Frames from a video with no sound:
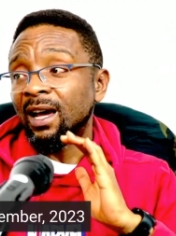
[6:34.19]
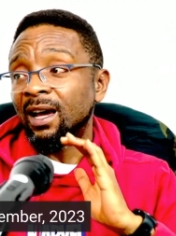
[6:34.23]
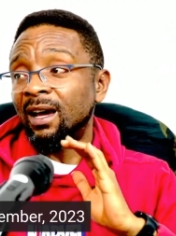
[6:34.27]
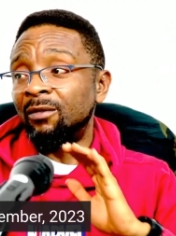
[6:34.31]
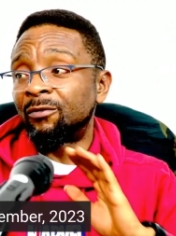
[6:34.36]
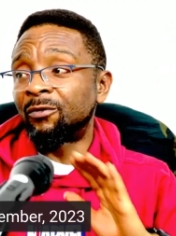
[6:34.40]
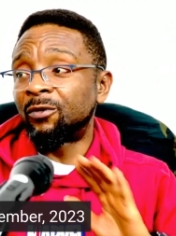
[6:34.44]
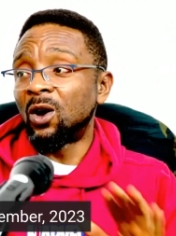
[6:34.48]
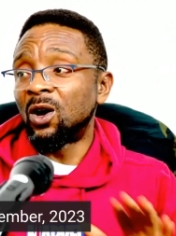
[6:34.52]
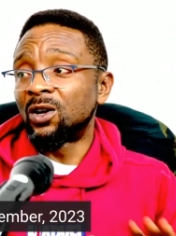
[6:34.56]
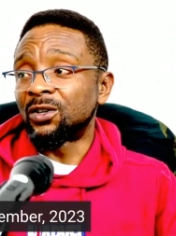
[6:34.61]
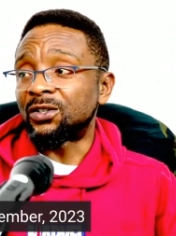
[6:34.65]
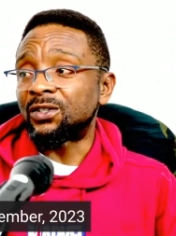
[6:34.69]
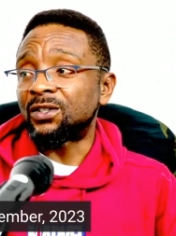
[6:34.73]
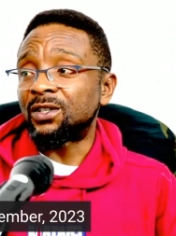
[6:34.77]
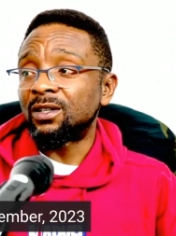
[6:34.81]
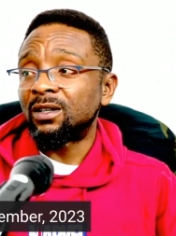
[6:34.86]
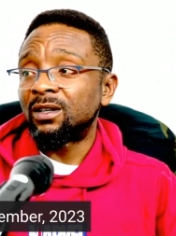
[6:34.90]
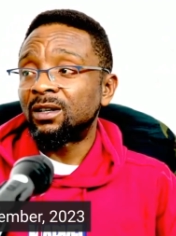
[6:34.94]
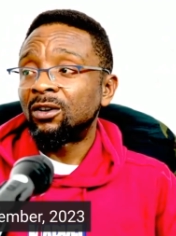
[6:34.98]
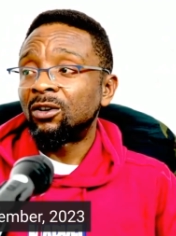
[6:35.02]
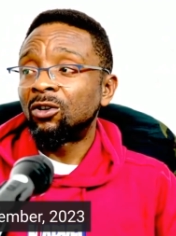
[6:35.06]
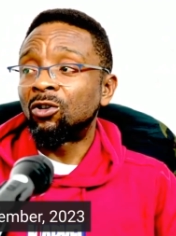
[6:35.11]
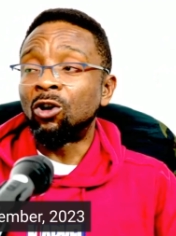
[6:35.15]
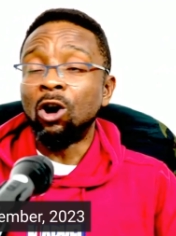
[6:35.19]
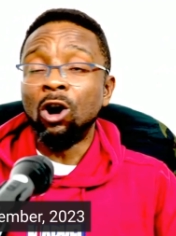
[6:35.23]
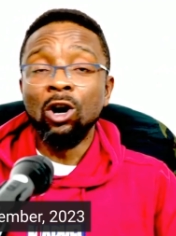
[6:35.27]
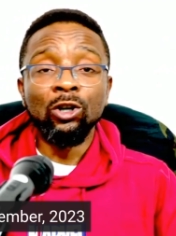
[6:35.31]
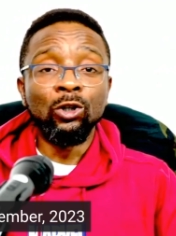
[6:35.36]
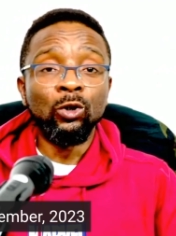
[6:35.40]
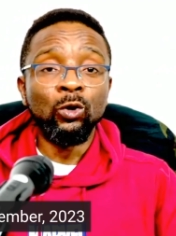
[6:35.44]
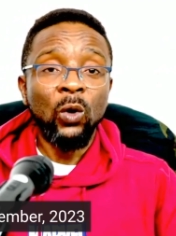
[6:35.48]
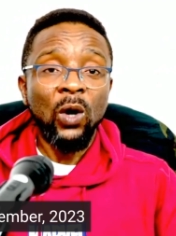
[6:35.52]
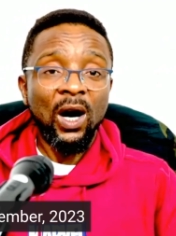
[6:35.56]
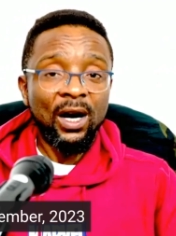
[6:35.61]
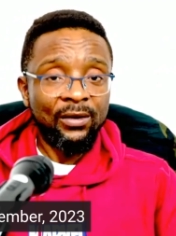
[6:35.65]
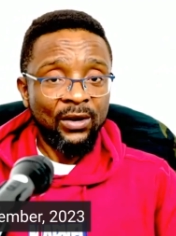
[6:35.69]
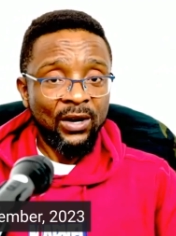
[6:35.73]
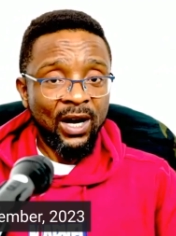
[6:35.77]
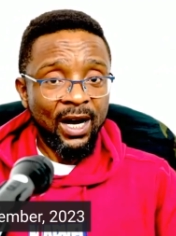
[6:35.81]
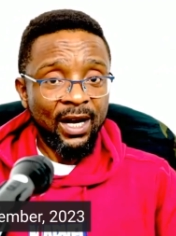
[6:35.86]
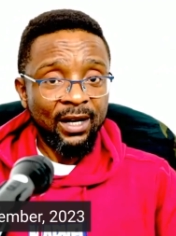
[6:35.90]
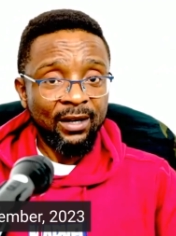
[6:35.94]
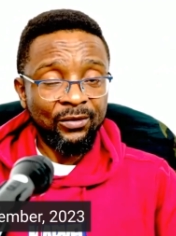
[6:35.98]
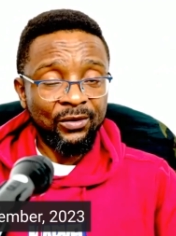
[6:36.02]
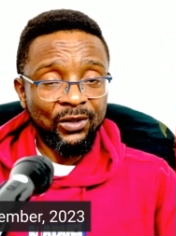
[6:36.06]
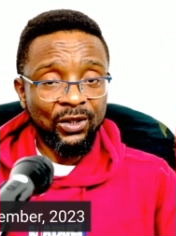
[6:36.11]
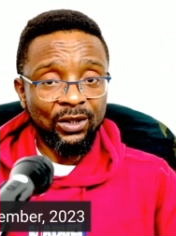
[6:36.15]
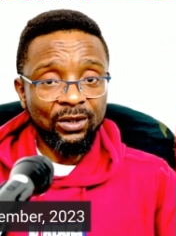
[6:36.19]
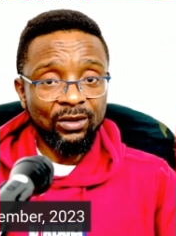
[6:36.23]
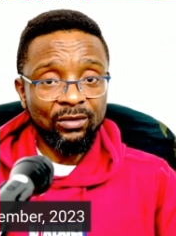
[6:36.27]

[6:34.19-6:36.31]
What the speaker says: First, Kalu arrived.